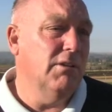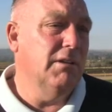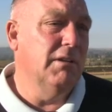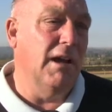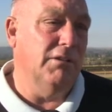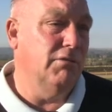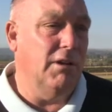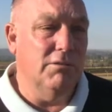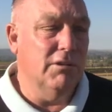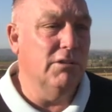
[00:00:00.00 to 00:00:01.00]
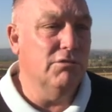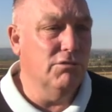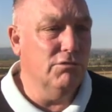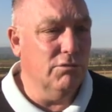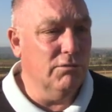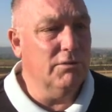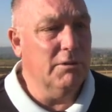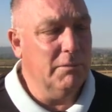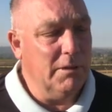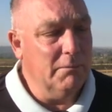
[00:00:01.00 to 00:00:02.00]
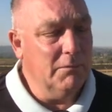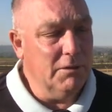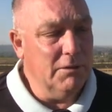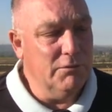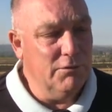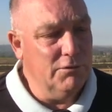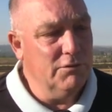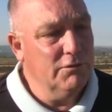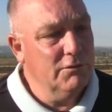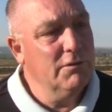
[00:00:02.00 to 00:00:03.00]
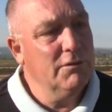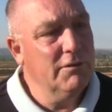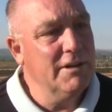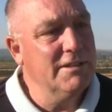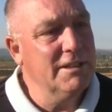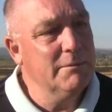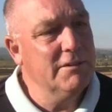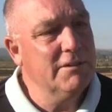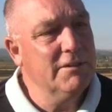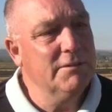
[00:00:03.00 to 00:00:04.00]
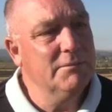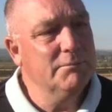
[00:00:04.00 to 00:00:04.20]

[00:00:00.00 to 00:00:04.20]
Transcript: a nice run, although it's too short for him, but I'm looking forward to racing him this season.